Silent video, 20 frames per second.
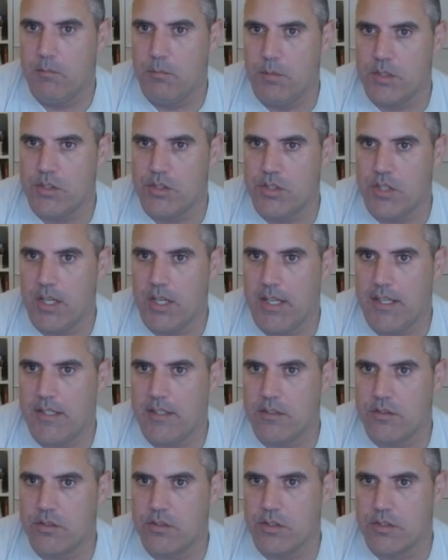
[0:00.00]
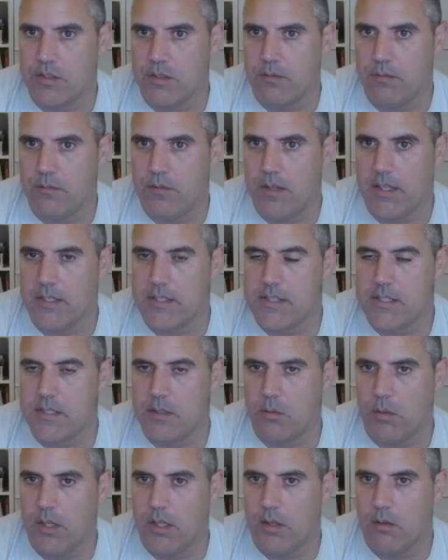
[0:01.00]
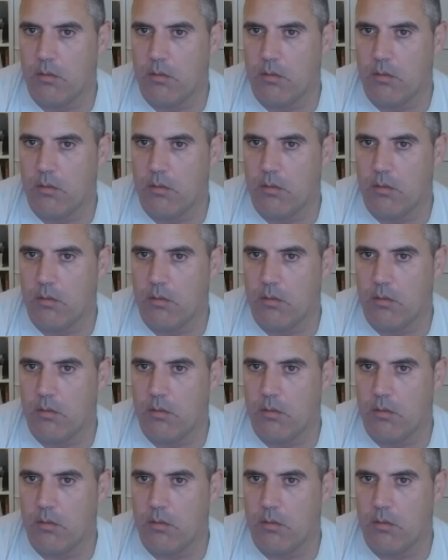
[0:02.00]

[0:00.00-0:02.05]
But j is just a fancy way